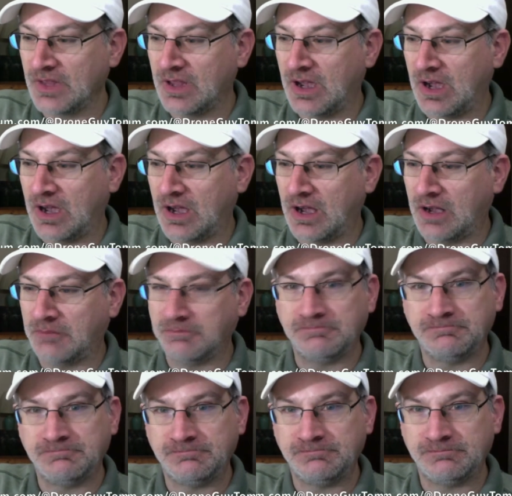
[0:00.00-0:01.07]

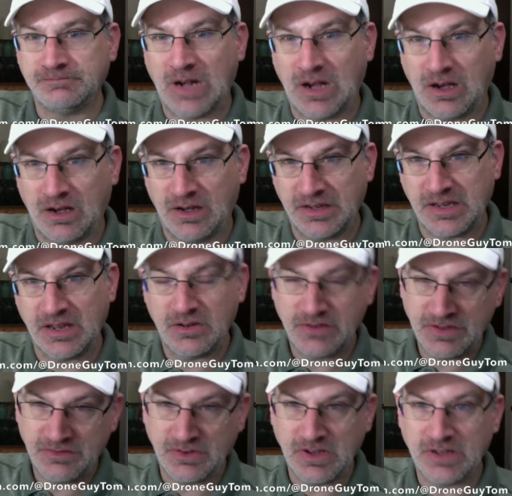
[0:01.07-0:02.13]
Um, uh, again, I'll
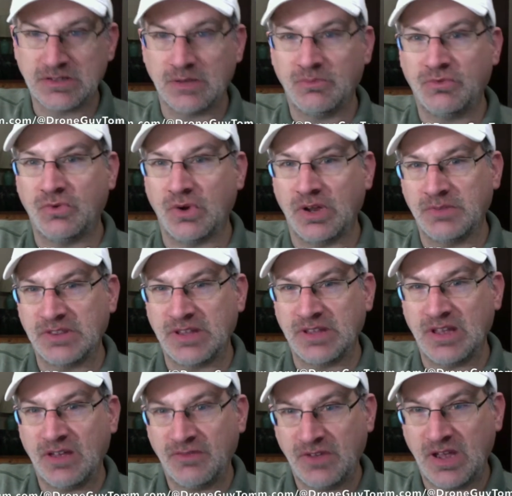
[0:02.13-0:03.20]
leave links up for you, but
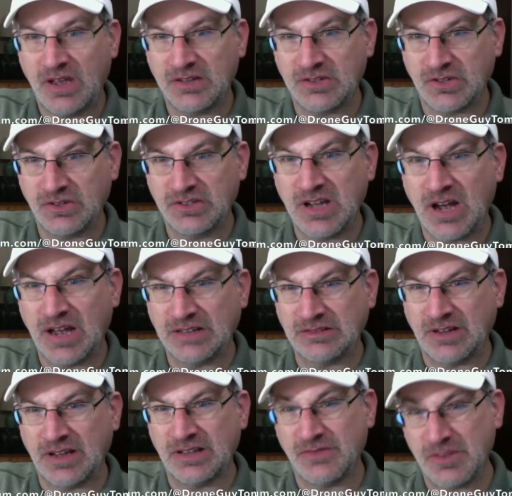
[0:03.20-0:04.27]
the FAA is a good
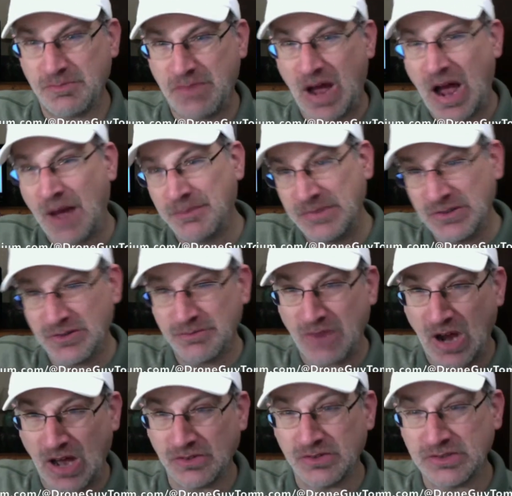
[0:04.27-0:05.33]
guideline of the popular
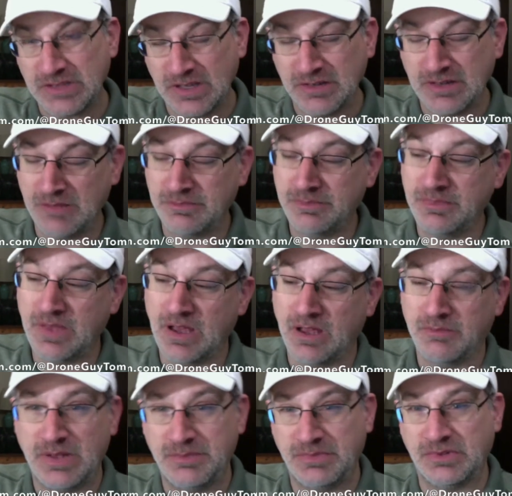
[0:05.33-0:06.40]
models that, that uh,
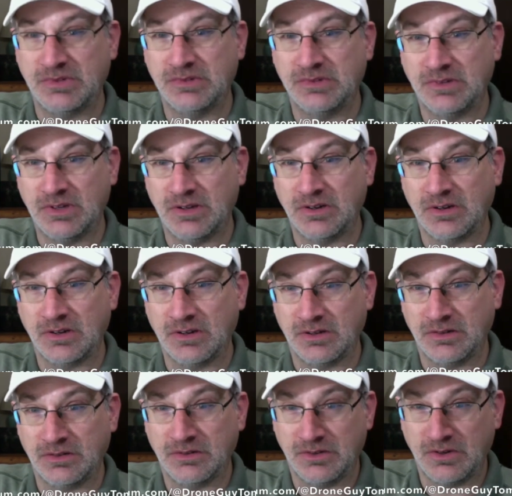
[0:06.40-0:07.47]
people are,
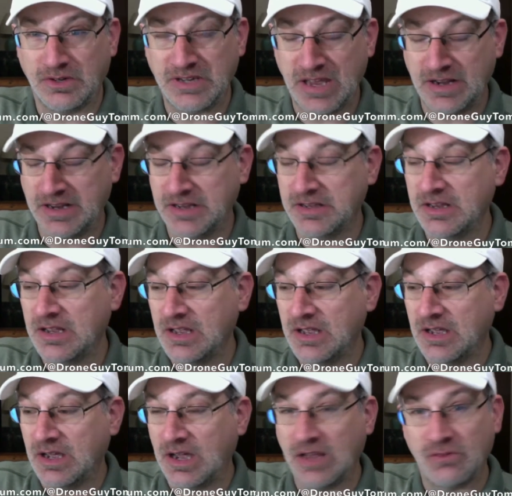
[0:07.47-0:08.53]
are, are getting
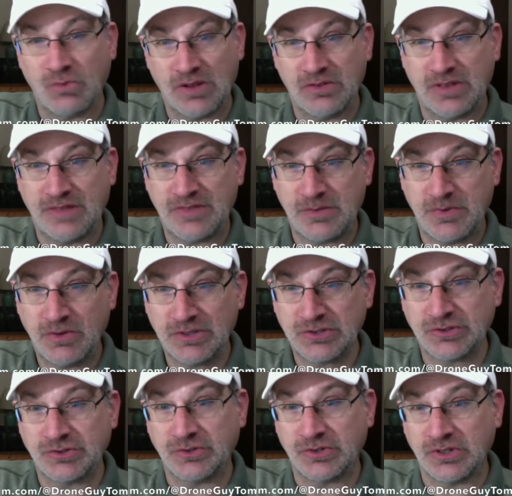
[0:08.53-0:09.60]
and whether they have to be
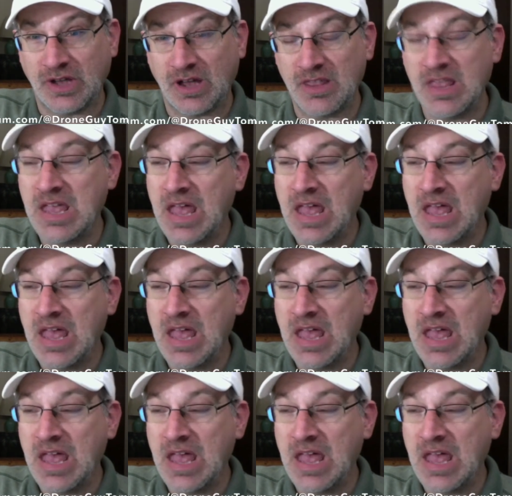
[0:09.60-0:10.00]
registered or not.